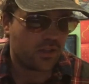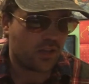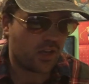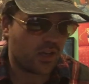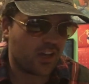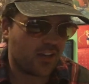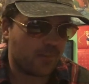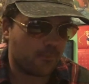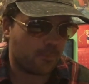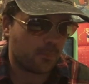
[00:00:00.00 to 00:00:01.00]

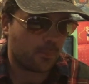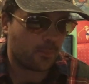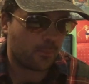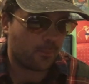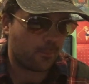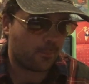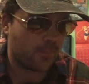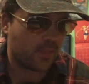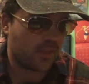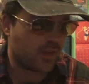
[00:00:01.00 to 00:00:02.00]
Um,
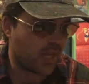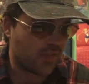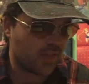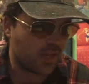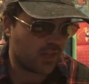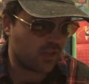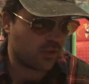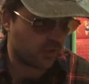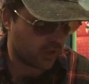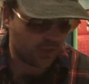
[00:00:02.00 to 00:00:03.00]
and then you
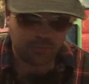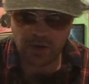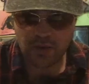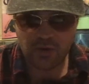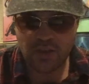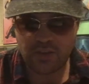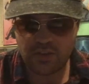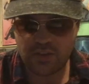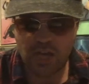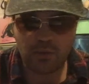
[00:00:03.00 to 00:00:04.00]
know, Cranston
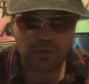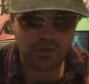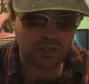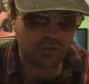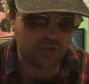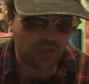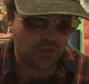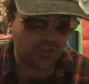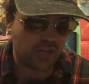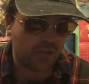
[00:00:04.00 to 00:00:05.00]
is talking with Aaron Taylor
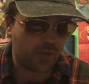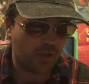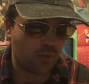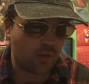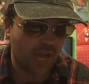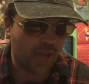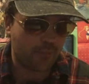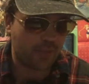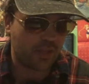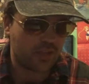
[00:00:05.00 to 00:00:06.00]
Johnson about what
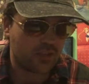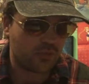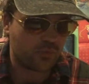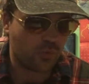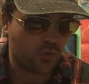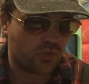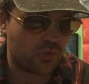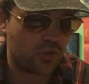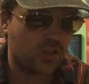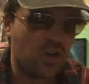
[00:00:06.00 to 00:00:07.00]
happened. There was more to
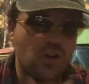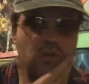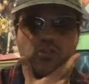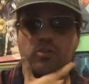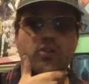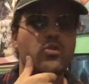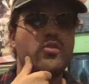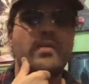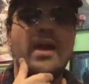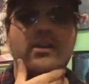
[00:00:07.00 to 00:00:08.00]
it, you know. So he goes
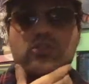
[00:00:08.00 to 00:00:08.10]
back